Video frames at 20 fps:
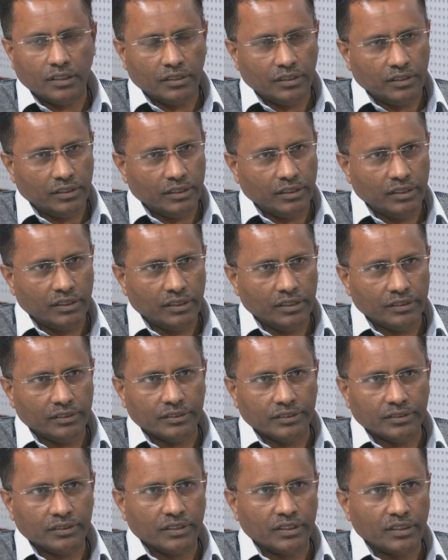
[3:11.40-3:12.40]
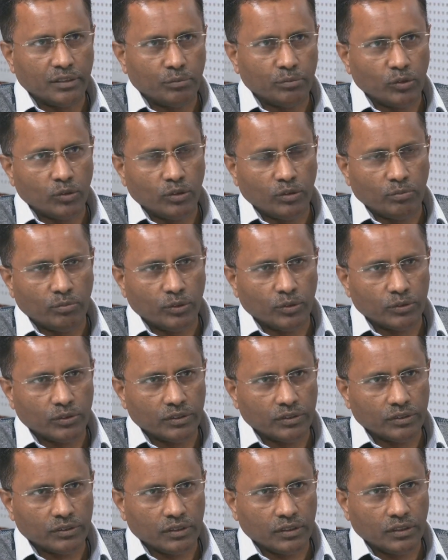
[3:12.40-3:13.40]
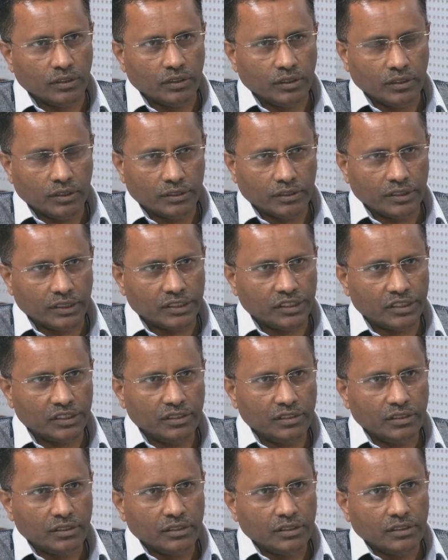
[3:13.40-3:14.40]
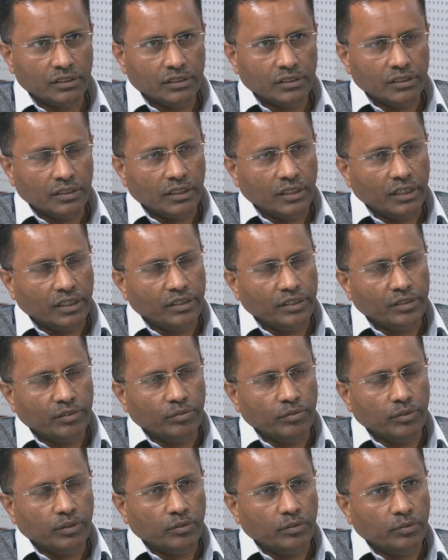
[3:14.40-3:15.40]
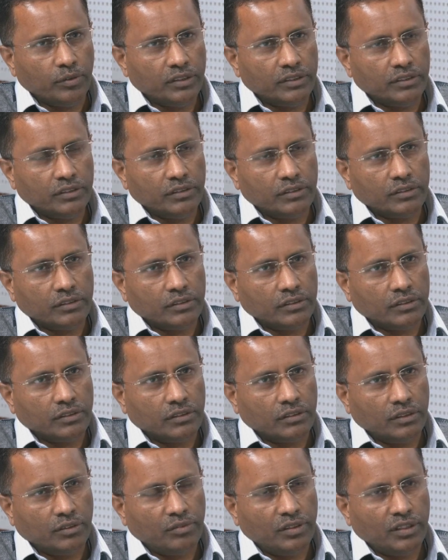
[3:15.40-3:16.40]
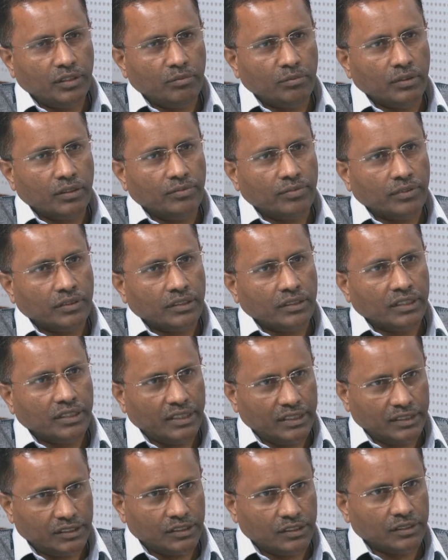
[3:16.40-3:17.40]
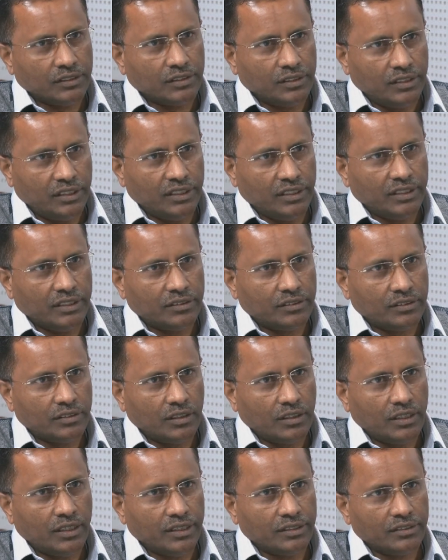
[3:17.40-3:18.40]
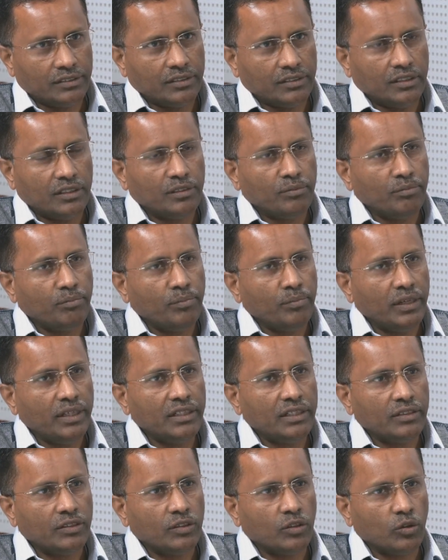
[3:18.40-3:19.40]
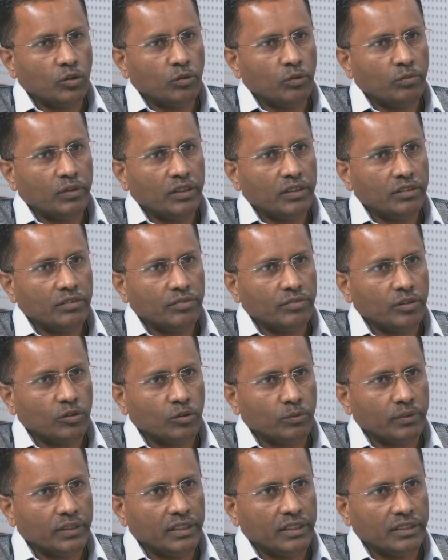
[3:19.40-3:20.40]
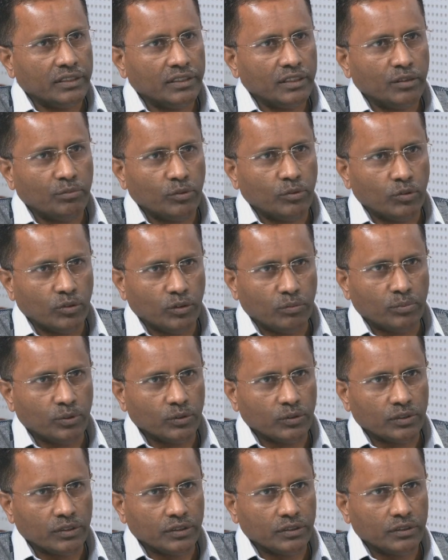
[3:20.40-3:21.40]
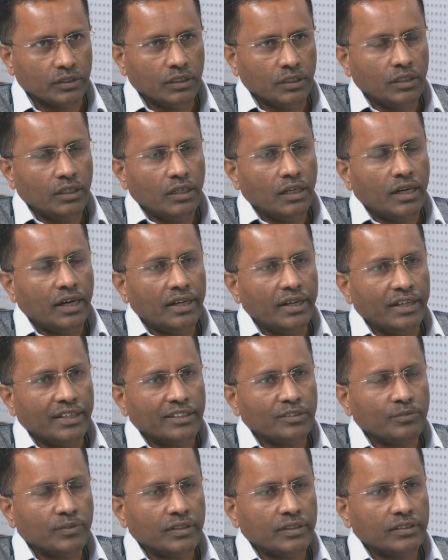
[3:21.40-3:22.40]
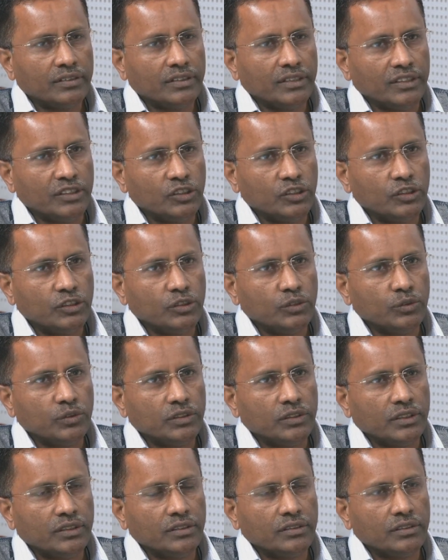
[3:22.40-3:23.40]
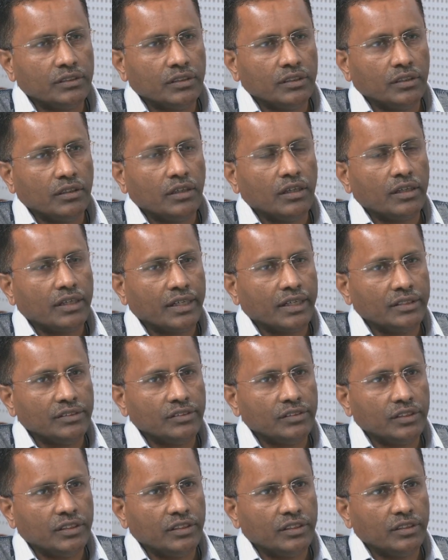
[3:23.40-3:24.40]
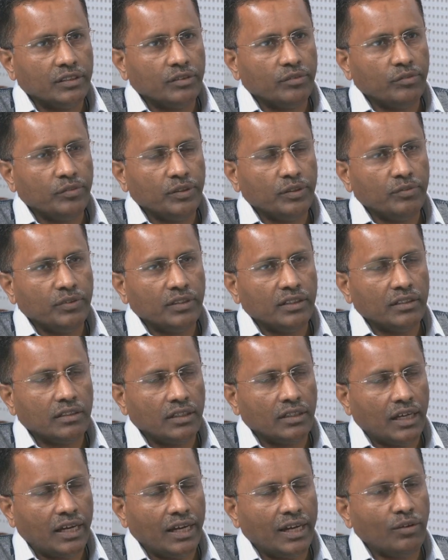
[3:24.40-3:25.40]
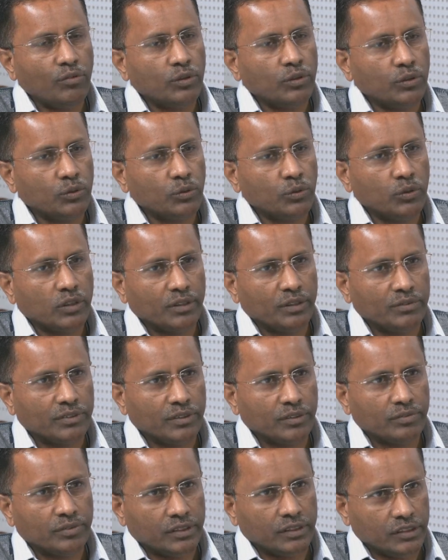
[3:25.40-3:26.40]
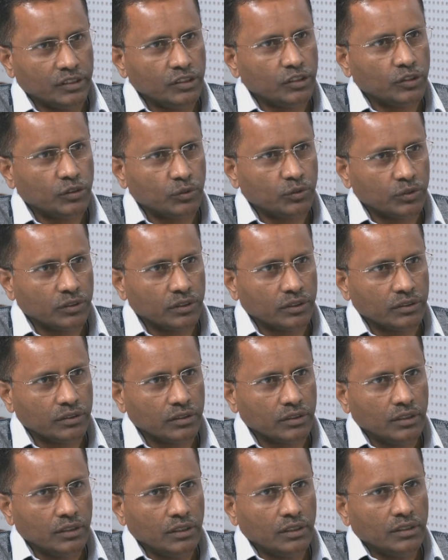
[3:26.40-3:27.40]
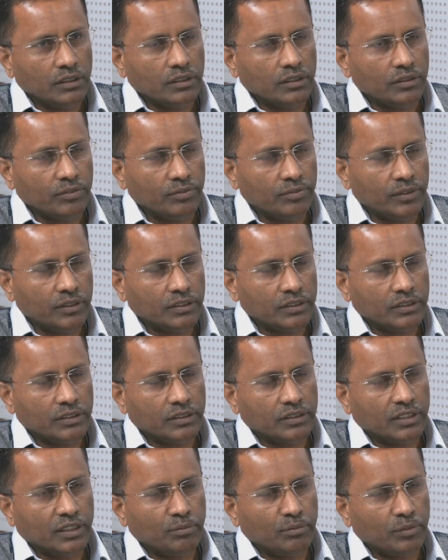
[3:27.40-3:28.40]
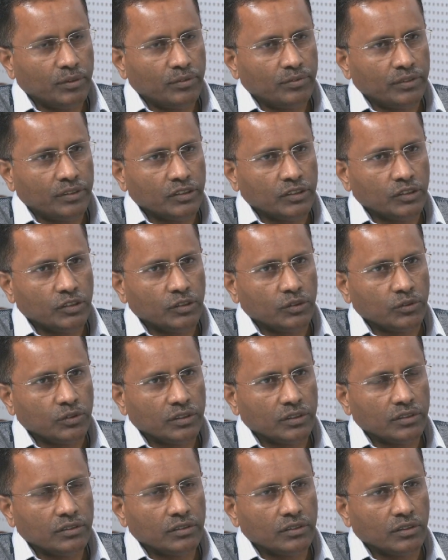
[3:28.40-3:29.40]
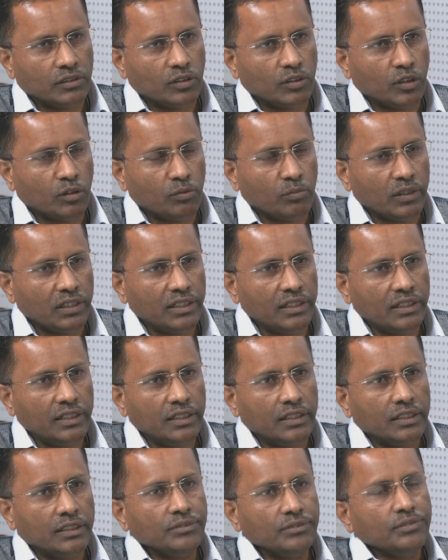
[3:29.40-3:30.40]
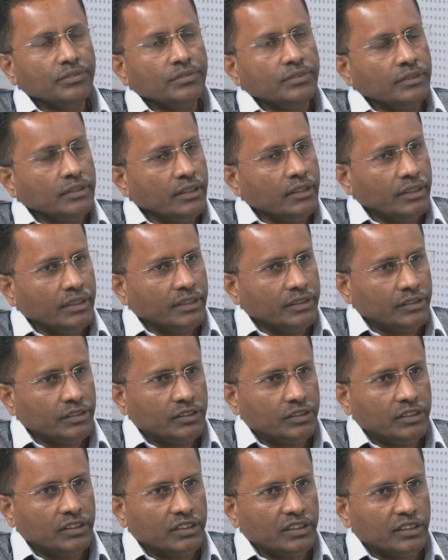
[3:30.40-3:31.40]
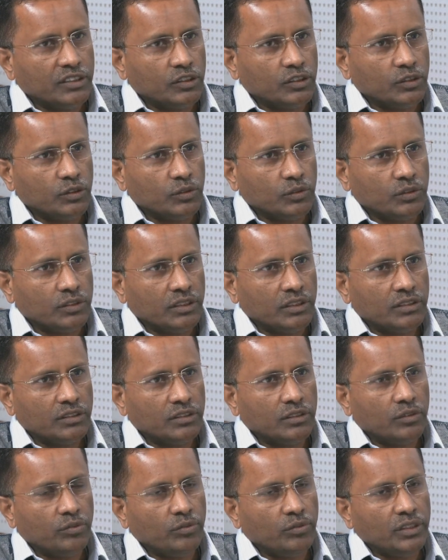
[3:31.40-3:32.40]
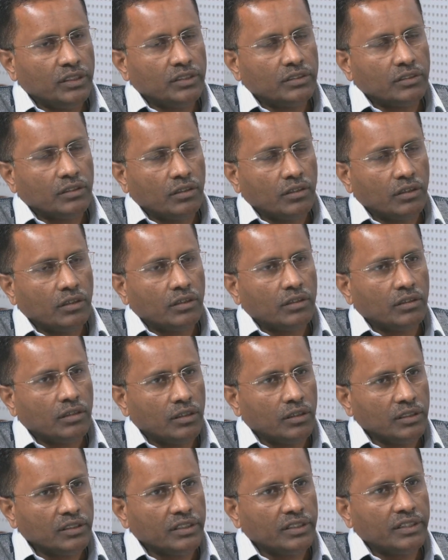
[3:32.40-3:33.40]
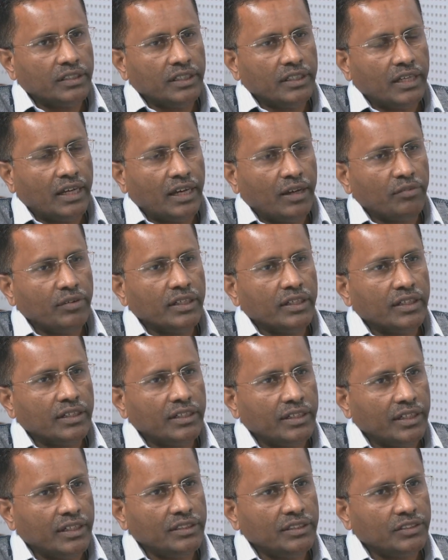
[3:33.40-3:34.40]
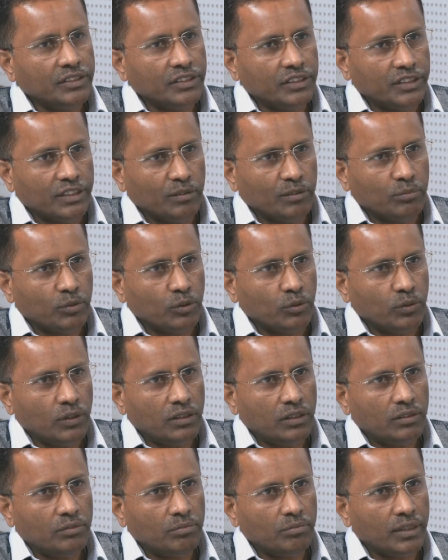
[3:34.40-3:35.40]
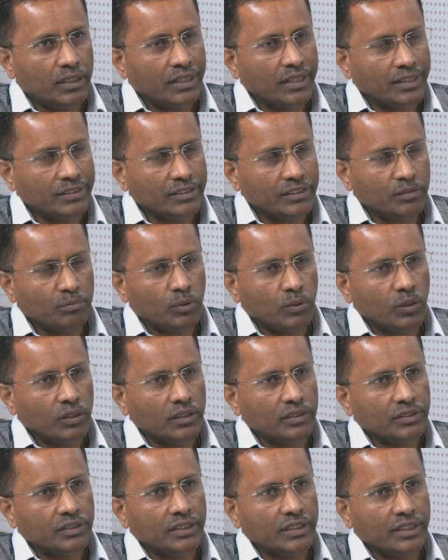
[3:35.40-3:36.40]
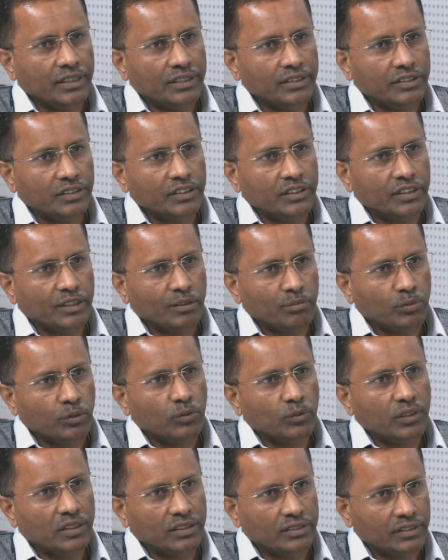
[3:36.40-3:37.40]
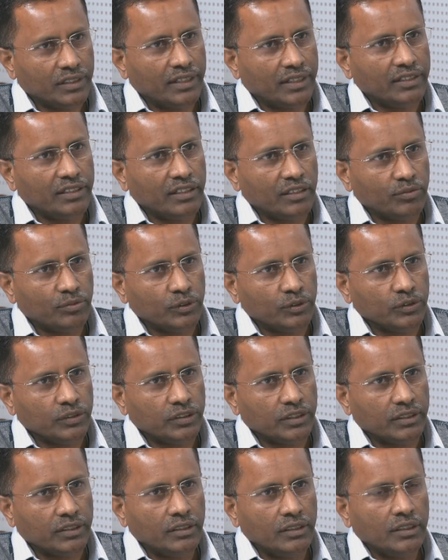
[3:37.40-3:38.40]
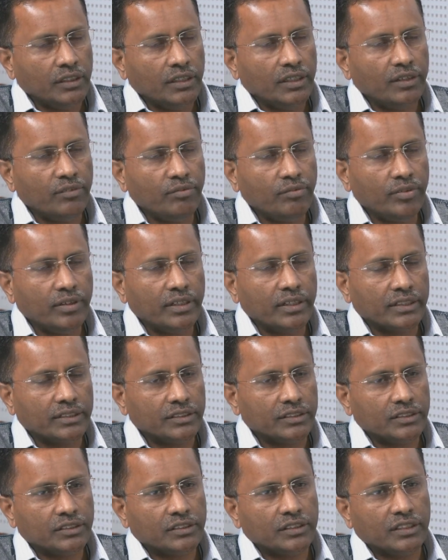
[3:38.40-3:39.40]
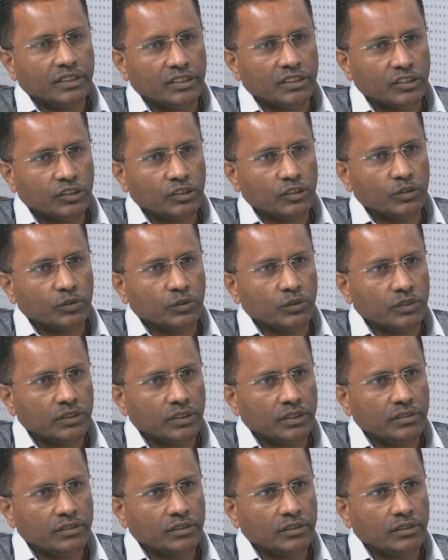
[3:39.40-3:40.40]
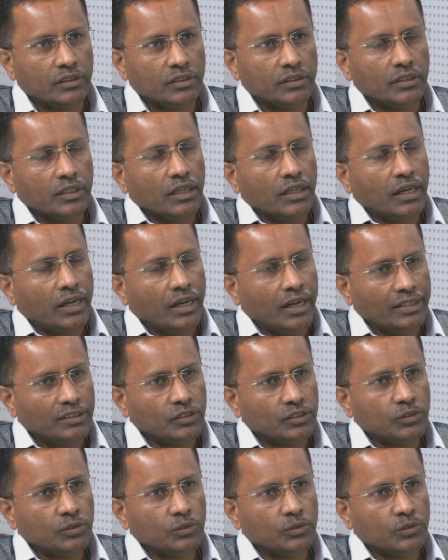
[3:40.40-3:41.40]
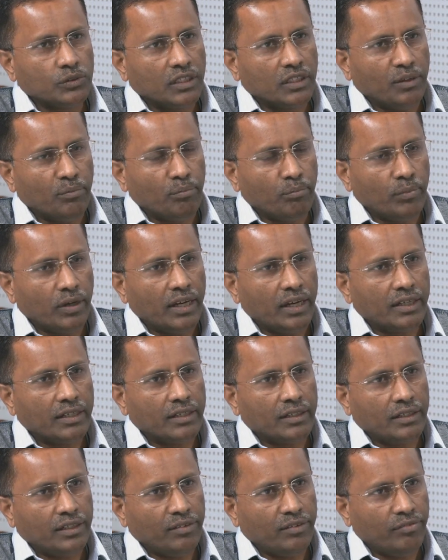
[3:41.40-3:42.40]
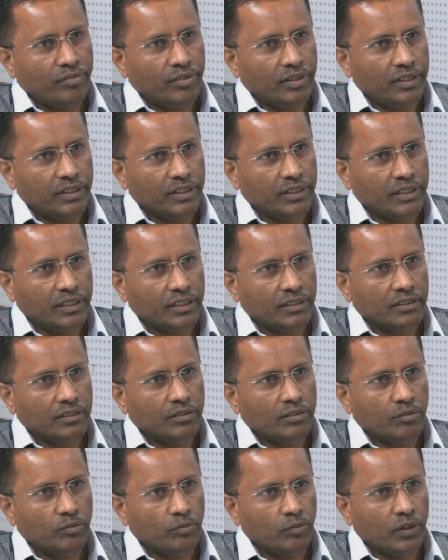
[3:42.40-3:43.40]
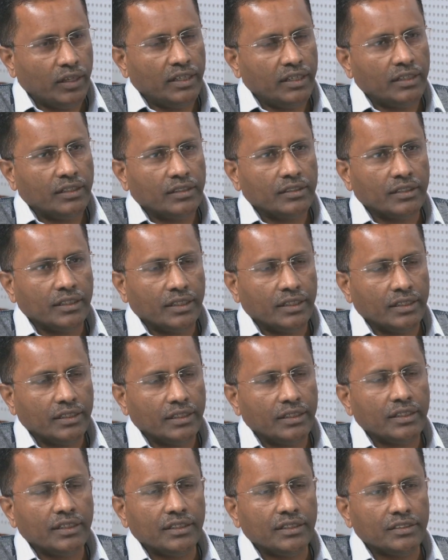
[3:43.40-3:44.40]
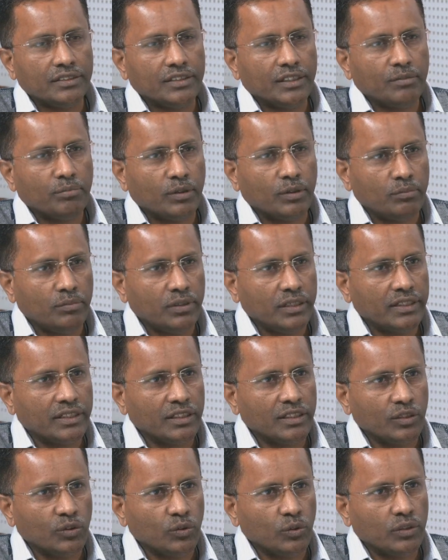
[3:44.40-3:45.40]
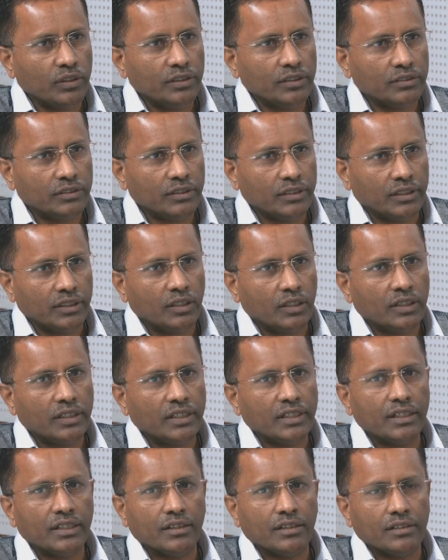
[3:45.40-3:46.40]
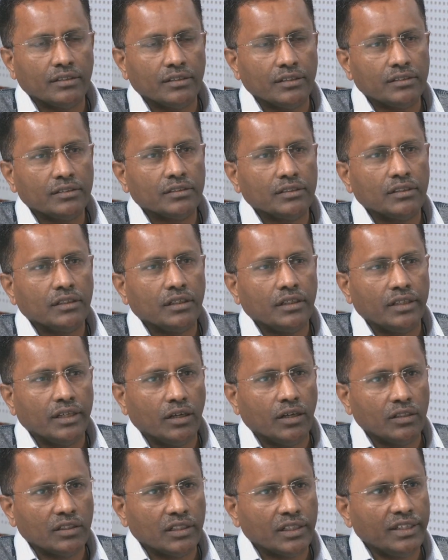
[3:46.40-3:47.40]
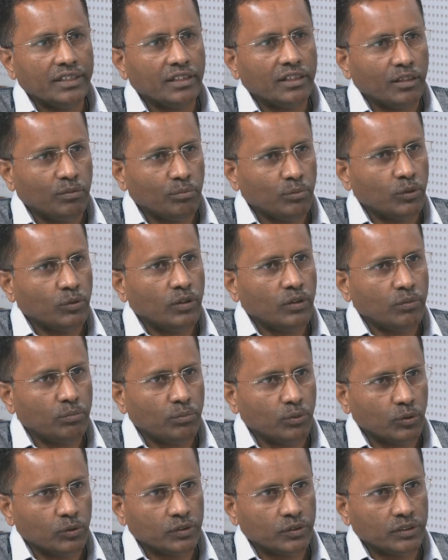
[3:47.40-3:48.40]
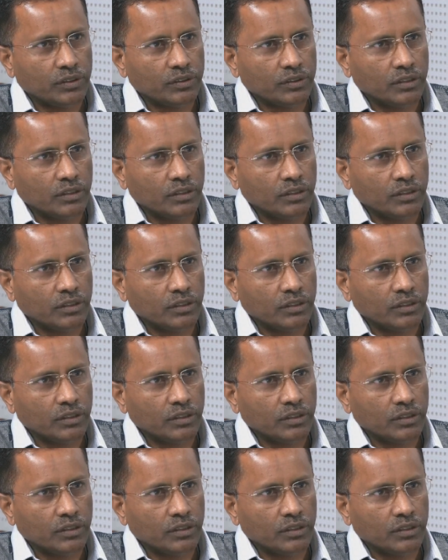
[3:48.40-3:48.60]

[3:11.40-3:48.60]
in this thing approval process section, and which is available for the next 3 years as the main document for obtaining the approval process. And as far as the institutions are concerned, we will have 2 types of institutions. The first type of institutions are normally the existing institutions which are already having a AICTE approval, but as a policy AICTE approval is an annual feature. Every existing institutions has to come back every year when there is a public notice regarding this online approval process.